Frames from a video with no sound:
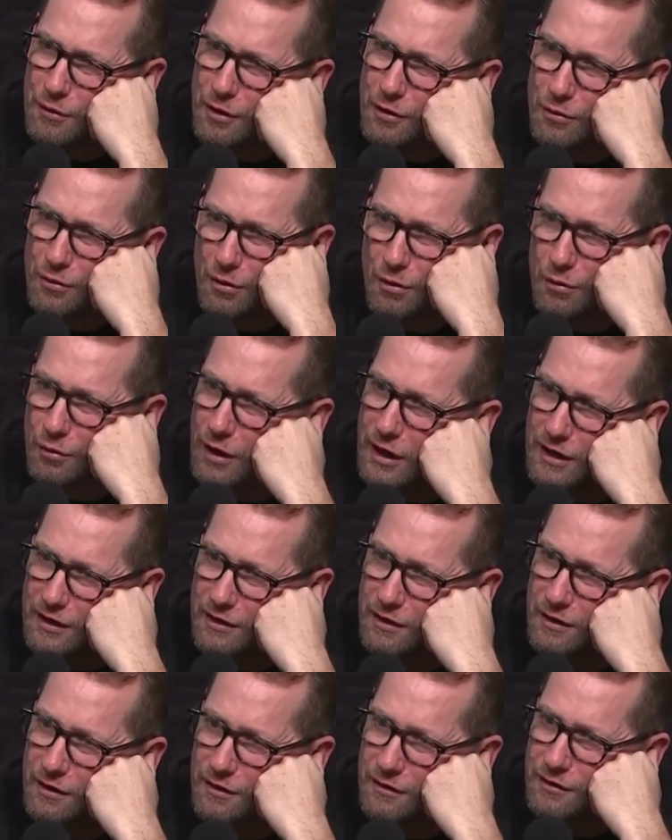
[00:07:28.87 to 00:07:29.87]
I'm going to roll
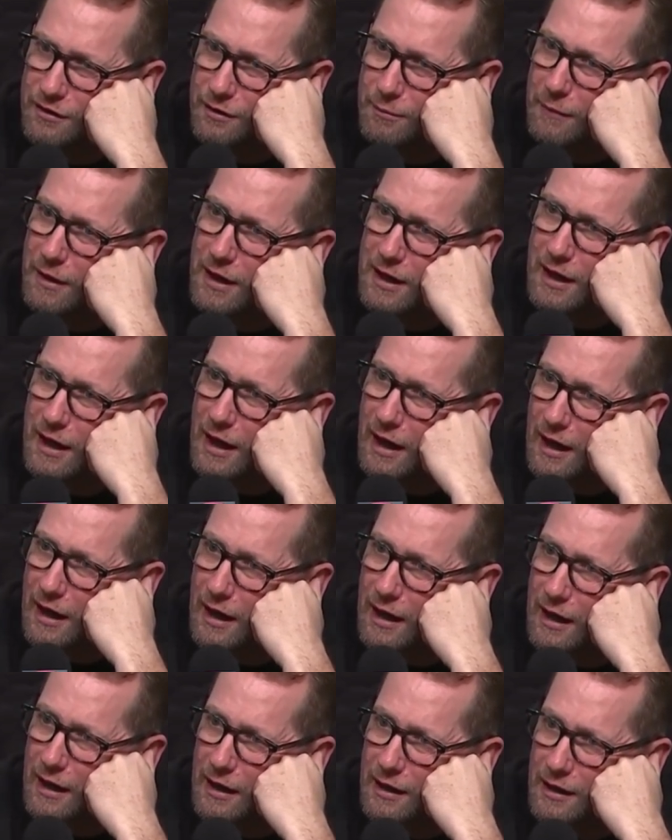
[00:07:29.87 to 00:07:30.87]
right to my
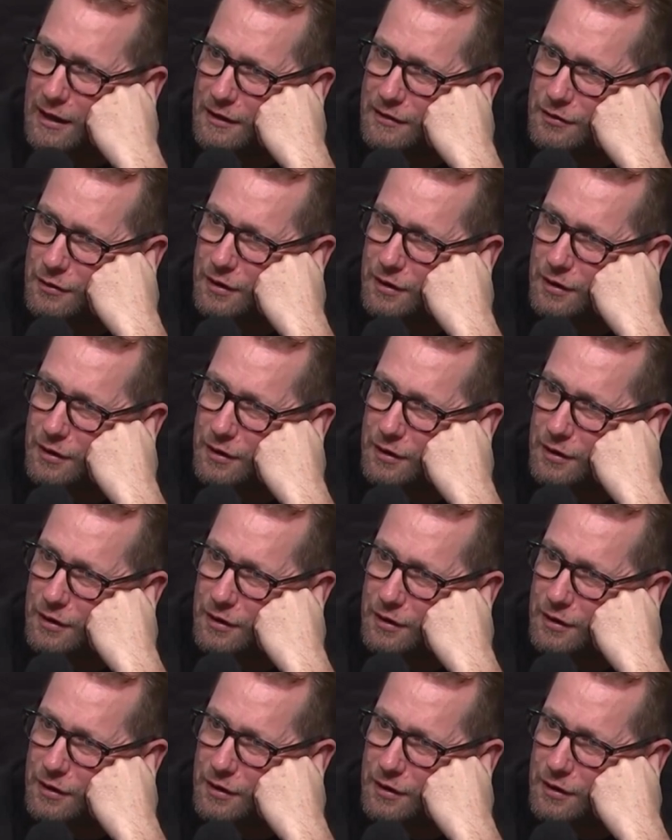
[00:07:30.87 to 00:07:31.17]
guy.